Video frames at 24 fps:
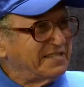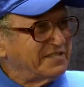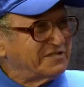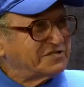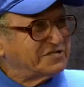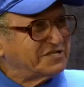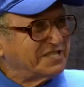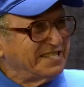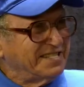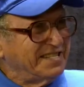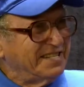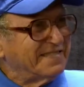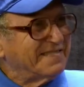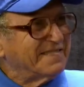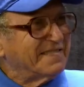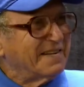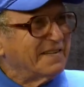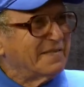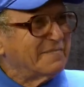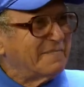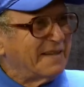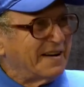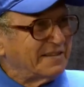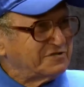senior,
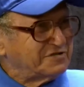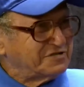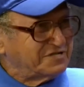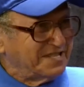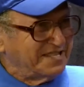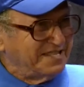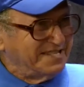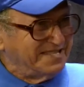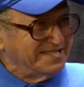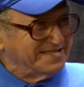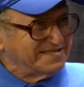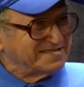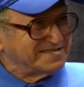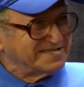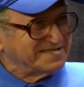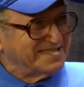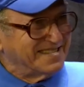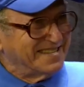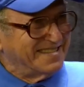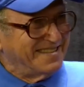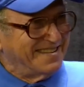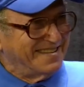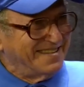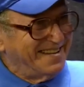about seniors.
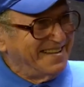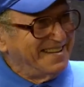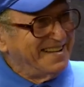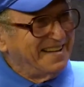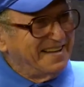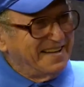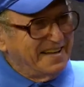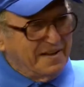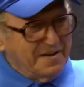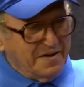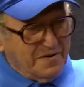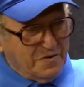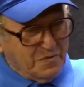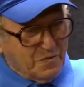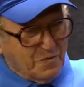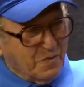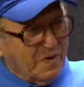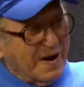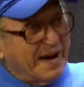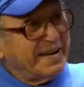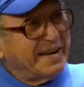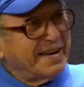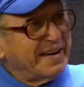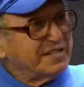
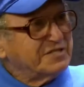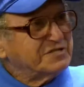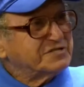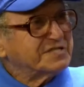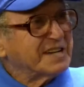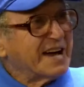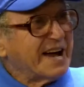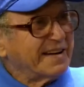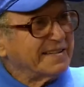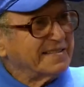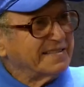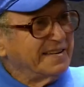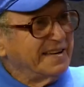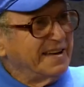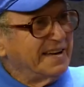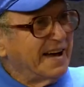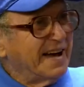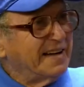What exactly,